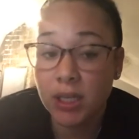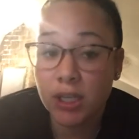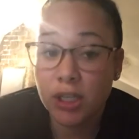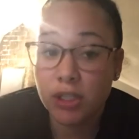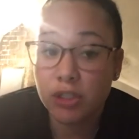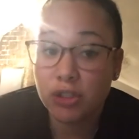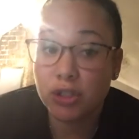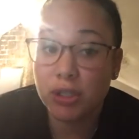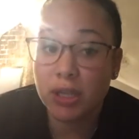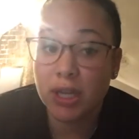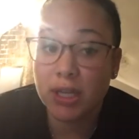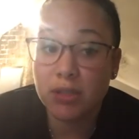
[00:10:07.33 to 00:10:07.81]

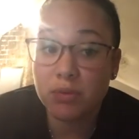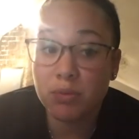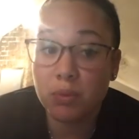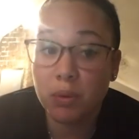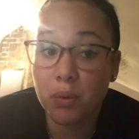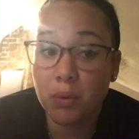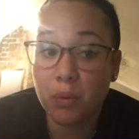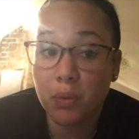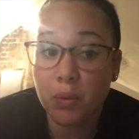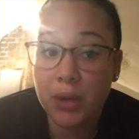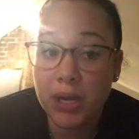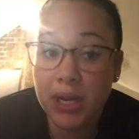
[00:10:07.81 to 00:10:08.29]
So that's
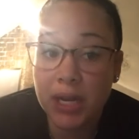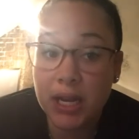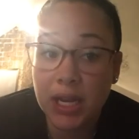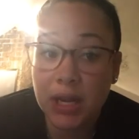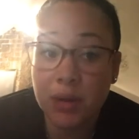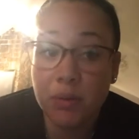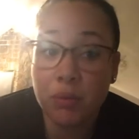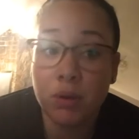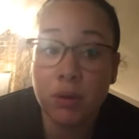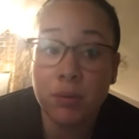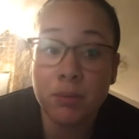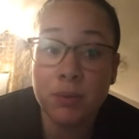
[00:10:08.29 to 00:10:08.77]
what we
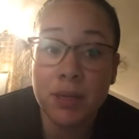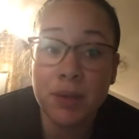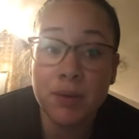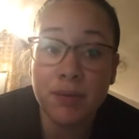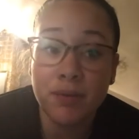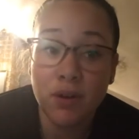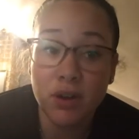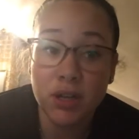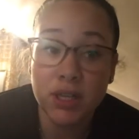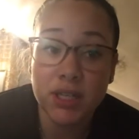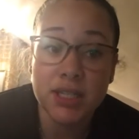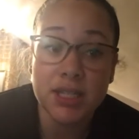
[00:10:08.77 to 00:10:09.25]
will be
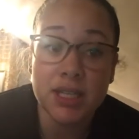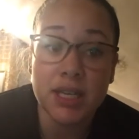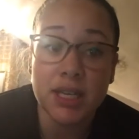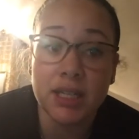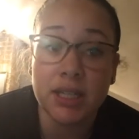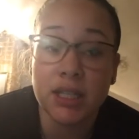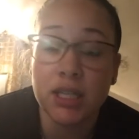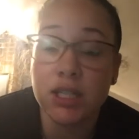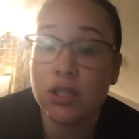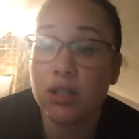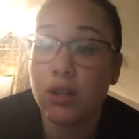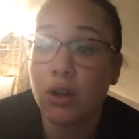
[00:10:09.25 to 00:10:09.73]

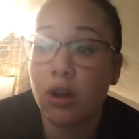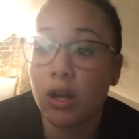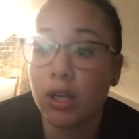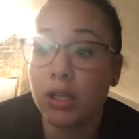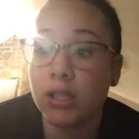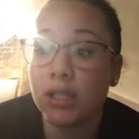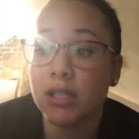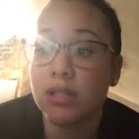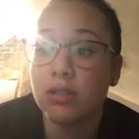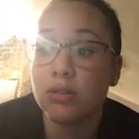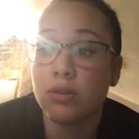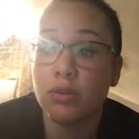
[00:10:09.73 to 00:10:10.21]
focusing on
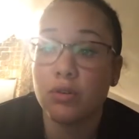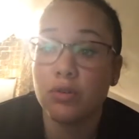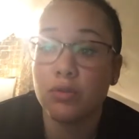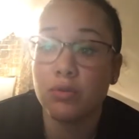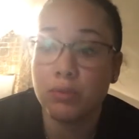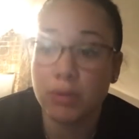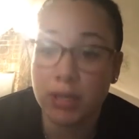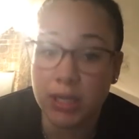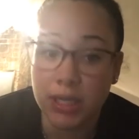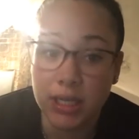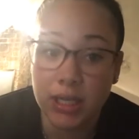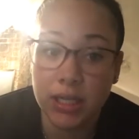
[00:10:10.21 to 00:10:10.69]
this whole
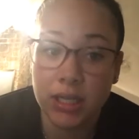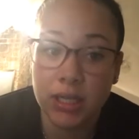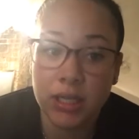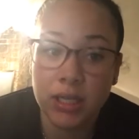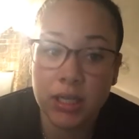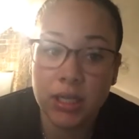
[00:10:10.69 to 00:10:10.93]
week.